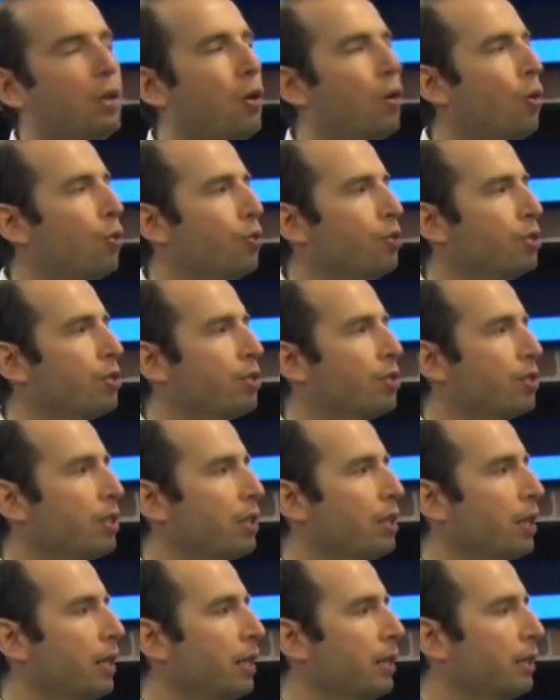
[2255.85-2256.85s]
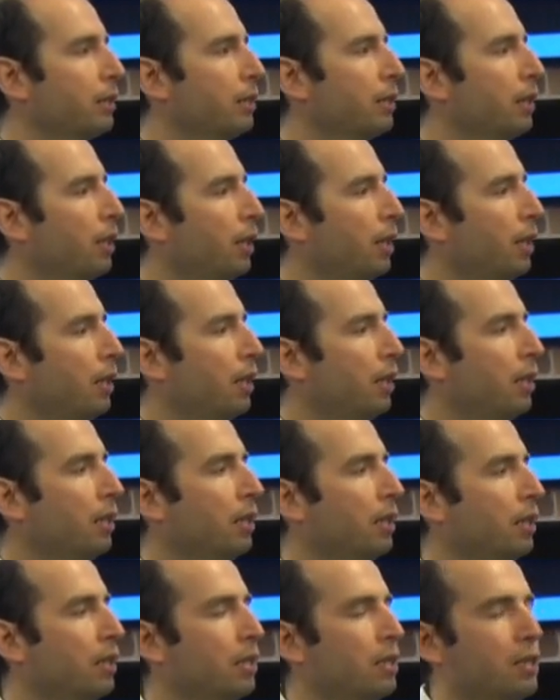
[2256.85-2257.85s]
urgency and
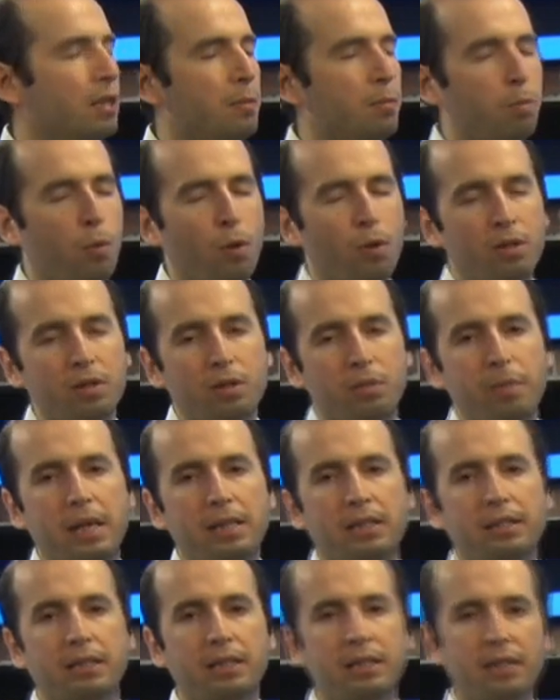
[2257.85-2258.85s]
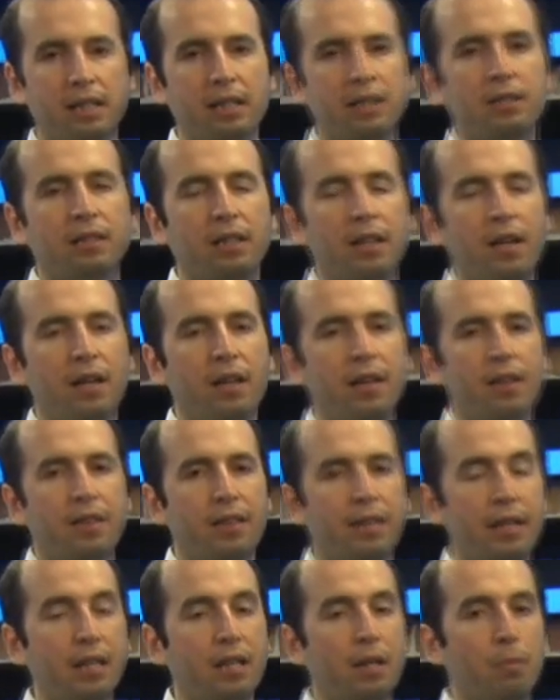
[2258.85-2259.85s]
uh, importance matrix and uh,
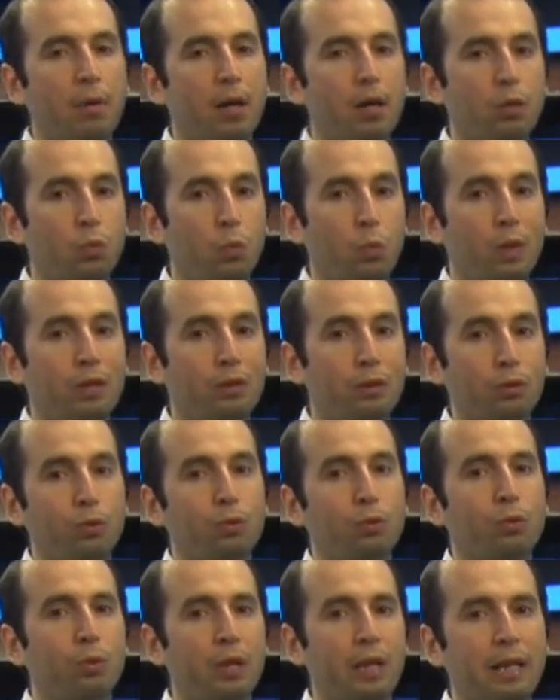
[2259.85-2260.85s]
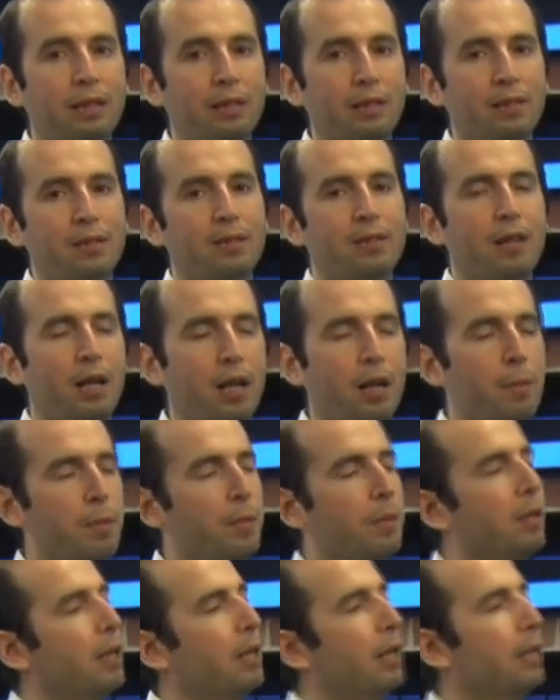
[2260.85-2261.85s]
think about what to do at this
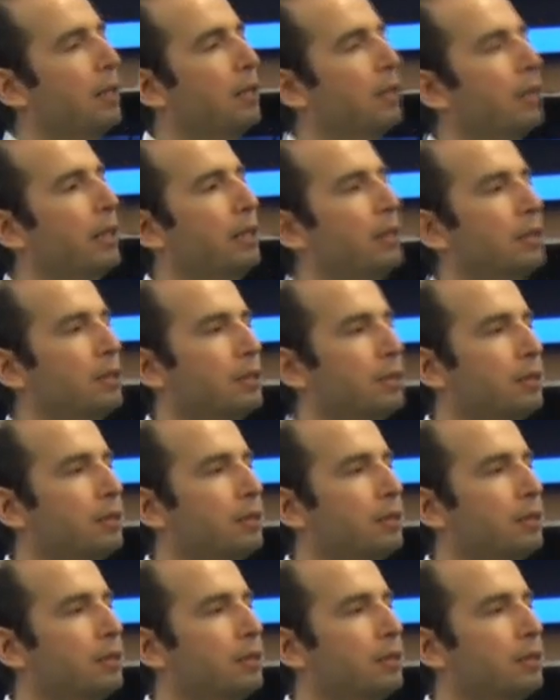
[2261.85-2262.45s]
time and later.